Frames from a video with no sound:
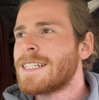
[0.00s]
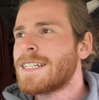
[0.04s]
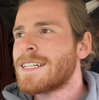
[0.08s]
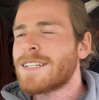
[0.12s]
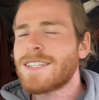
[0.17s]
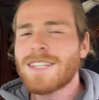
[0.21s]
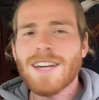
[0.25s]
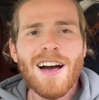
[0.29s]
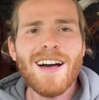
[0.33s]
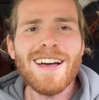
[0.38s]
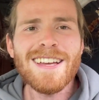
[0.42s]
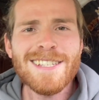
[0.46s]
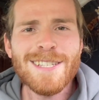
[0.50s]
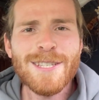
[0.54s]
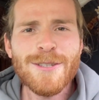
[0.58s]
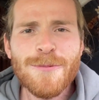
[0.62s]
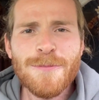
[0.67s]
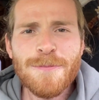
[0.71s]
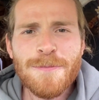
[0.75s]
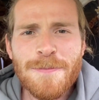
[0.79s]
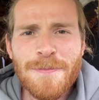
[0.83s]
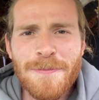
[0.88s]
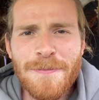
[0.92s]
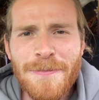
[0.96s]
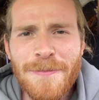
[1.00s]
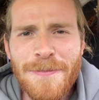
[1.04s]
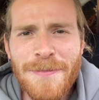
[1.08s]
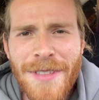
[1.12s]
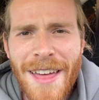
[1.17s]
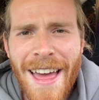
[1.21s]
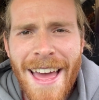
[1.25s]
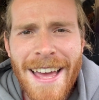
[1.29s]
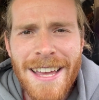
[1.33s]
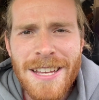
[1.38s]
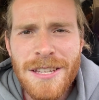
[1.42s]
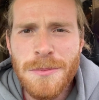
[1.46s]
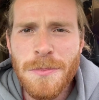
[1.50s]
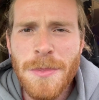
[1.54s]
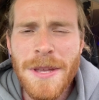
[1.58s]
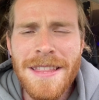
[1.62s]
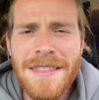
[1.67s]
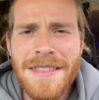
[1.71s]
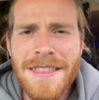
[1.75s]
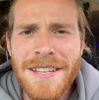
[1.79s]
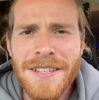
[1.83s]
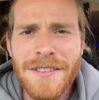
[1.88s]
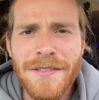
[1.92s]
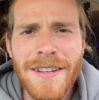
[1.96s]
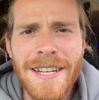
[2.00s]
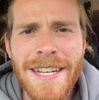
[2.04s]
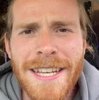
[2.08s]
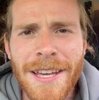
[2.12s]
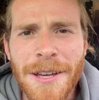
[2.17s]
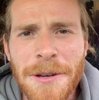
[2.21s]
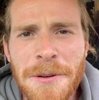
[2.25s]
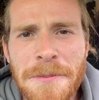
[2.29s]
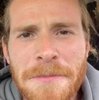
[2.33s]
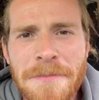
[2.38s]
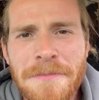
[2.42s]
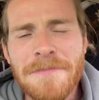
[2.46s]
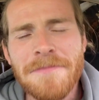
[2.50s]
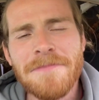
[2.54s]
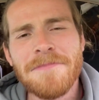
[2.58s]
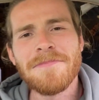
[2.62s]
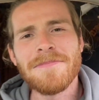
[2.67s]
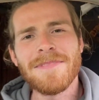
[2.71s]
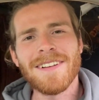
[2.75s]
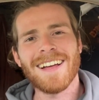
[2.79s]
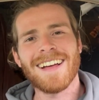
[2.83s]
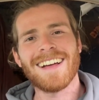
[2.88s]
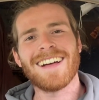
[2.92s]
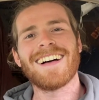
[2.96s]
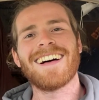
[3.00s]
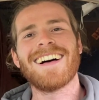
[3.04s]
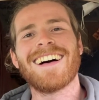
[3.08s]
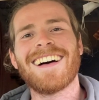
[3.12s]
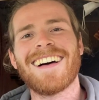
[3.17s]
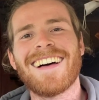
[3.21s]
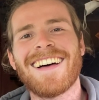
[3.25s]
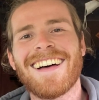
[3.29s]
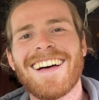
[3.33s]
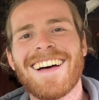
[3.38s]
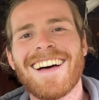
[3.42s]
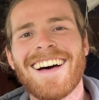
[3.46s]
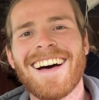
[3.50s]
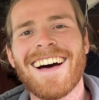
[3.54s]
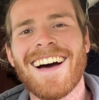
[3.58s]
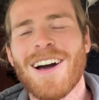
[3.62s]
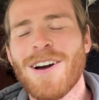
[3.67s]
Guys, that has been this video. I